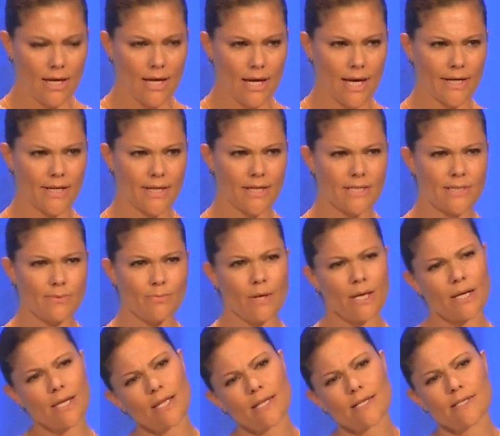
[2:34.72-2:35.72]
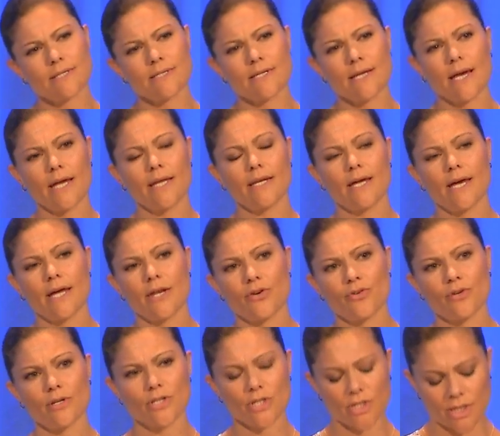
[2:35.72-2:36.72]
And as many as
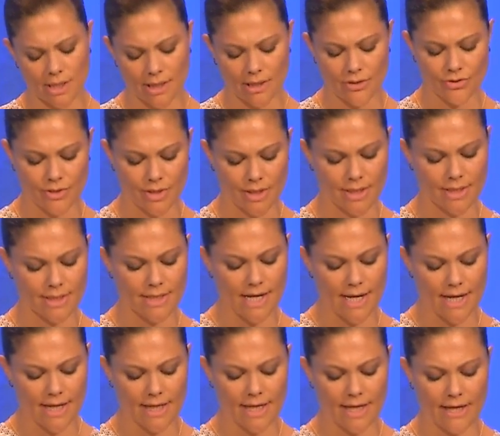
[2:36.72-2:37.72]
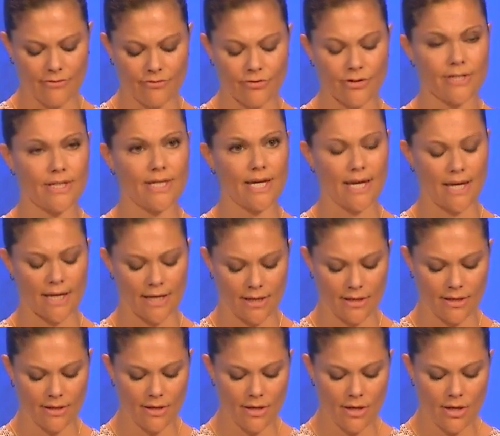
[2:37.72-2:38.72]
900 children die every
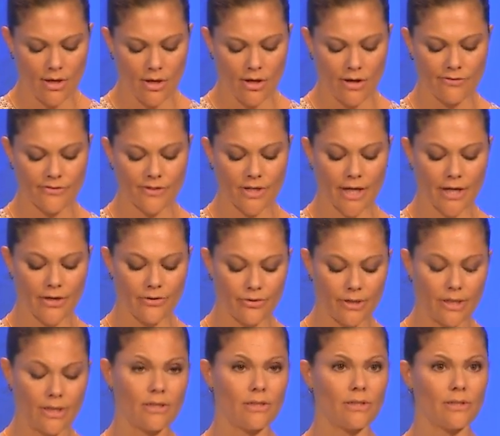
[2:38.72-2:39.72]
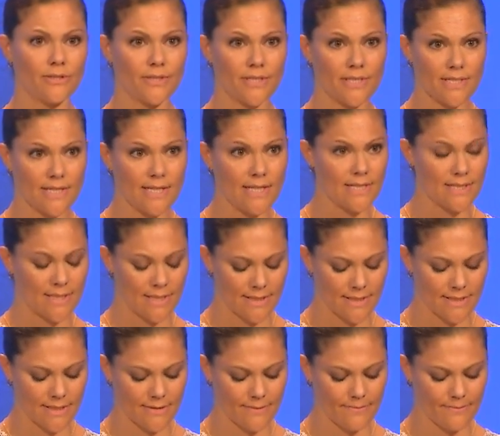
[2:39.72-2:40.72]
day of diarrheal
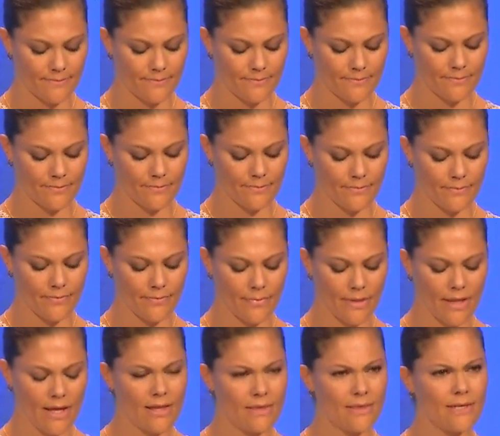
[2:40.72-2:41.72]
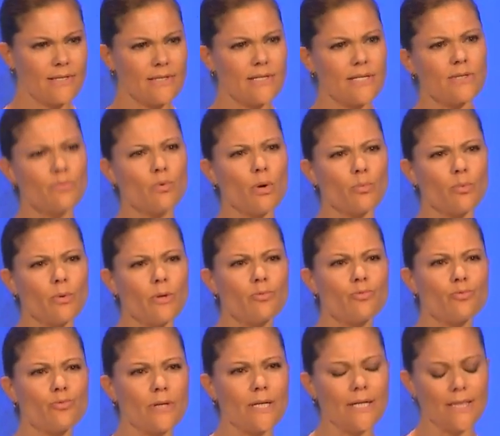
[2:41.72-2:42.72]
diseases. This is what we
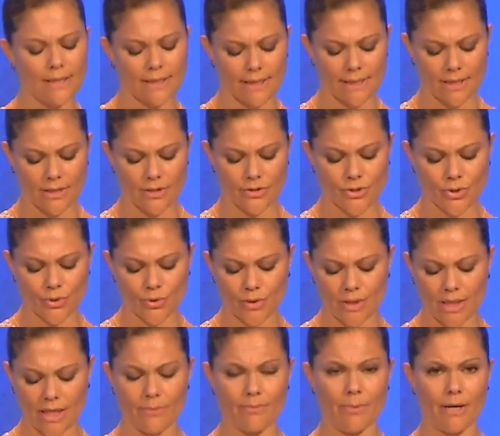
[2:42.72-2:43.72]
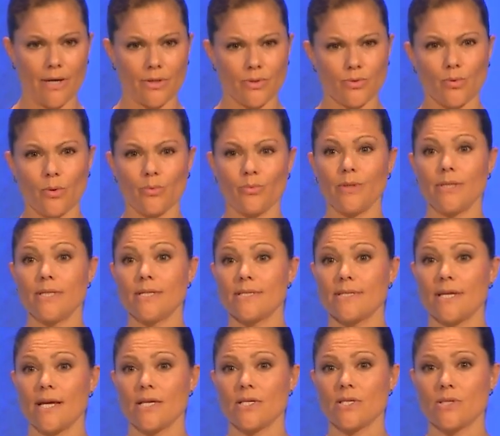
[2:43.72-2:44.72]
really are talking about when we
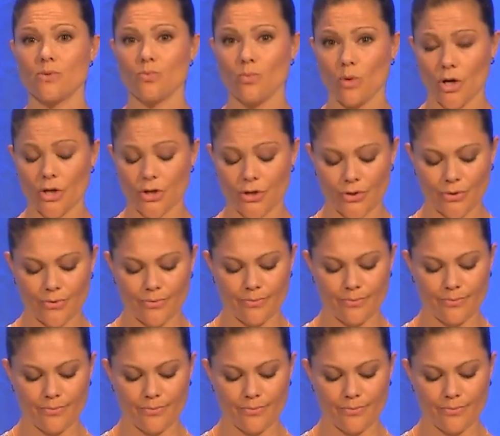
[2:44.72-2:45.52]
discuss water.